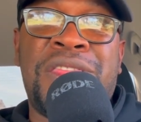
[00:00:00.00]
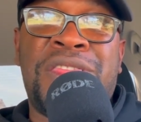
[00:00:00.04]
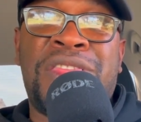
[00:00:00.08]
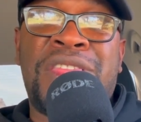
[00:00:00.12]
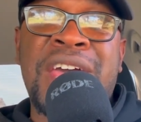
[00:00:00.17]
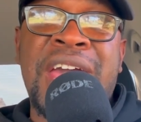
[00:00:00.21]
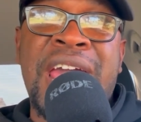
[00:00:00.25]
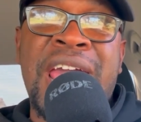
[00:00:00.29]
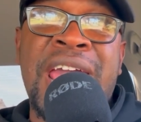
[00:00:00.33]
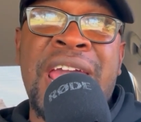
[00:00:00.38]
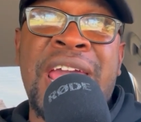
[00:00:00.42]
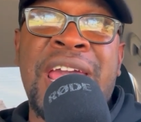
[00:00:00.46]

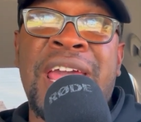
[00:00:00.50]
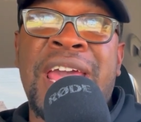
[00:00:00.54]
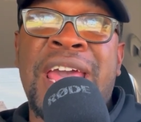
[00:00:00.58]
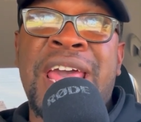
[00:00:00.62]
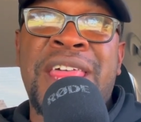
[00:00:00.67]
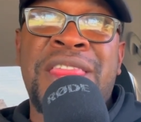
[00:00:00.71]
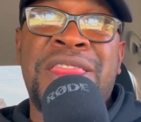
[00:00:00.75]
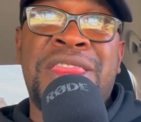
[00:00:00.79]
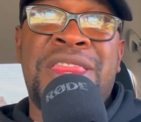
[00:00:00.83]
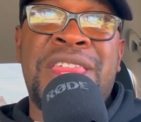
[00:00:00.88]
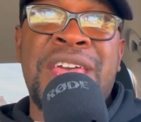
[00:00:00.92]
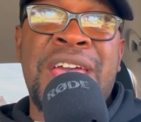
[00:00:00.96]
They
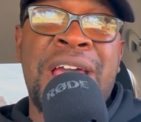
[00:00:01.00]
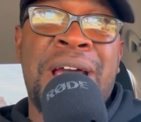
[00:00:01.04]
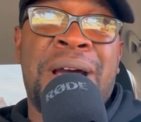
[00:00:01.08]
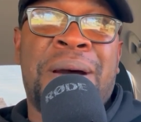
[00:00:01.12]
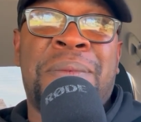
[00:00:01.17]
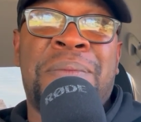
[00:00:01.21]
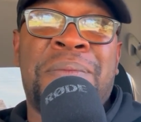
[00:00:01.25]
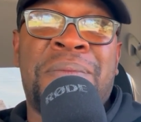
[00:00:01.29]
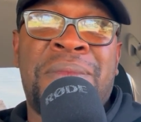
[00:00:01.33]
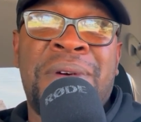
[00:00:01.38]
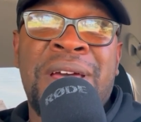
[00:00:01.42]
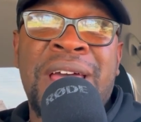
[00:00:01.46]
and
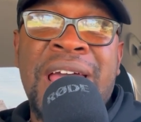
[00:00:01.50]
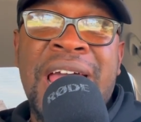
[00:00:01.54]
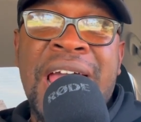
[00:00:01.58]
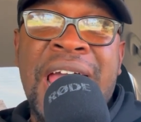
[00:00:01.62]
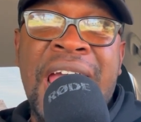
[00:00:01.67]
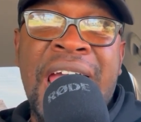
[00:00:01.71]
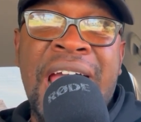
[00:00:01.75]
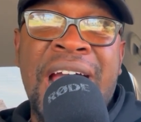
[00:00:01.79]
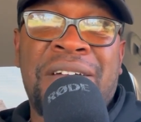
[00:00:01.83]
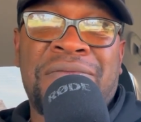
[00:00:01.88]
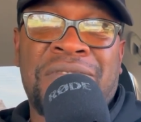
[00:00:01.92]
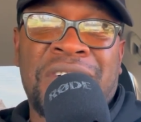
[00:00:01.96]
them
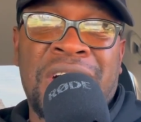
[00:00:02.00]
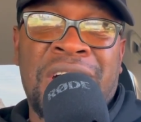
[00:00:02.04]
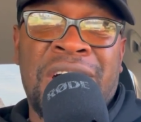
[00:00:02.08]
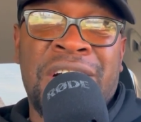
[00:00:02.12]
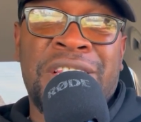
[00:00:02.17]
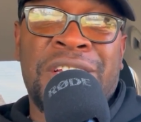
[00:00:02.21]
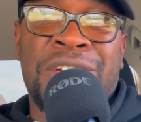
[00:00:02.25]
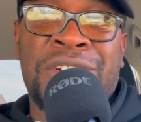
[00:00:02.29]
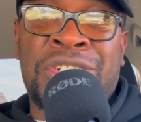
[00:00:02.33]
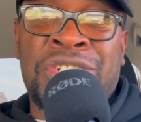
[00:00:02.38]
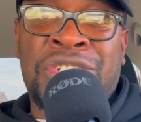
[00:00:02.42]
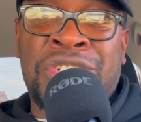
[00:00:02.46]
have
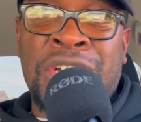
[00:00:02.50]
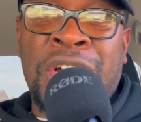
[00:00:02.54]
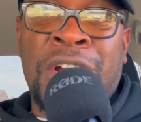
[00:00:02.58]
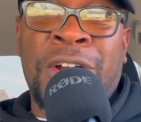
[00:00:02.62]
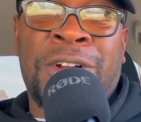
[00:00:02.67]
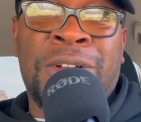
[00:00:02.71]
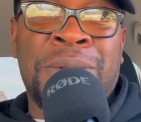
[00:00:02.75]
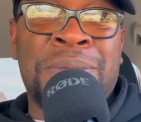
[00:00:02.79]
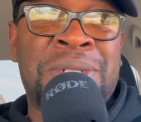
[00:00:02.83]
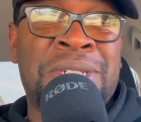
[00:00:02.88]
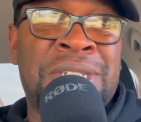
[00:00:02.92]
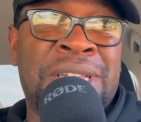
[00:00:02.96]
other
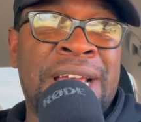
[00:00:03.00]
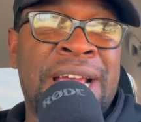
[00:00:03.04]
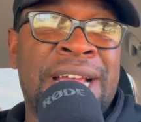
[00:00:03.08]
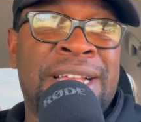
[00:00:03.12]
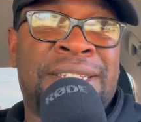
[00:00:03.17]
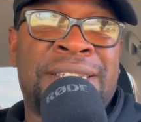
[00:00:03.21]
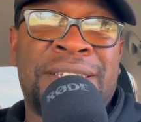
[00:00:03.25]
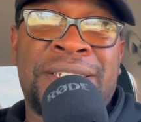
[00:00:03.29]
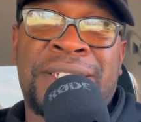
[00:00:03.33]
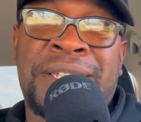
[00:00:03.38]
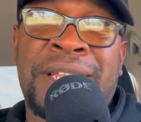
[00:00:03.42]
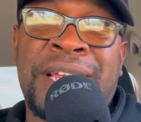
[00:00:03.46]

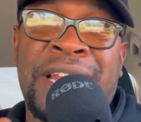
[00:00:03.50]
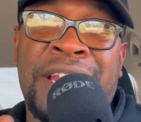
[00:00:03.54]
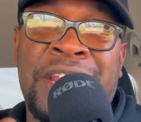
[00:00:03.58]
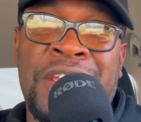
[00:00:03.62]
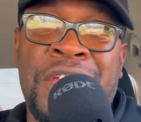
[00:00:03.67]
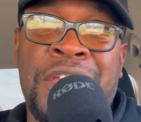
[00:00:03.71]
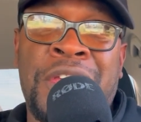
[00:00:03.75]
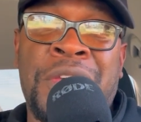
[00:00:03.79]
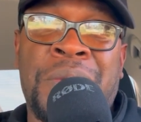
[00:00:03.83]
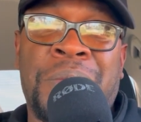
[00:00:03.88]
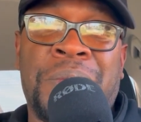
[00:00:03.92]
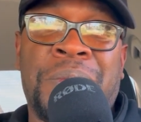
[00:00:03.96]
circumstances than
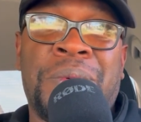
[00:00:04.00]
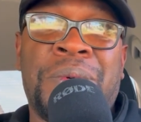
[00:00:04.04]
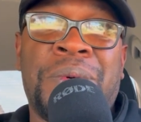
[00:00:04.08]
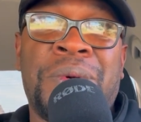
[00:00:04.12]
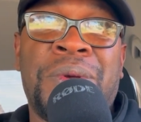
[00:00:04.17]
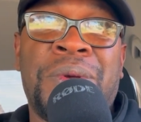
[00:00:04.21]
you.